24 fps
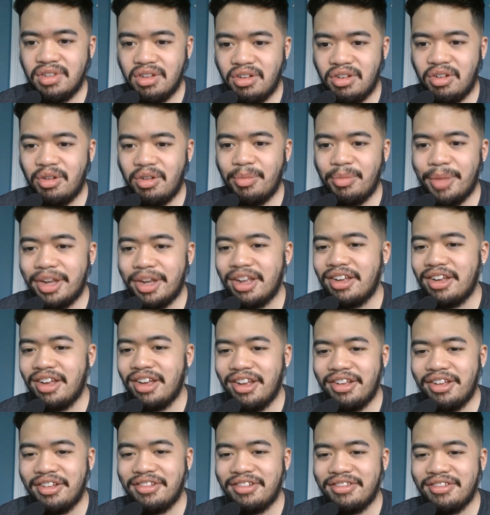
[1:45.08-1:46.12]
Oh my god. Oh my god,
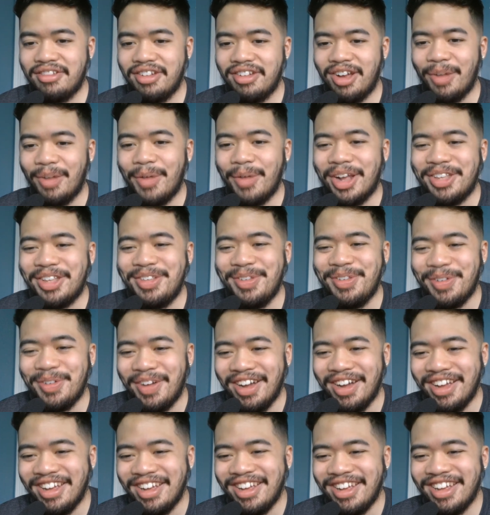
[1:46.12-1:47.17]
Gaia. Oh my god, Suha.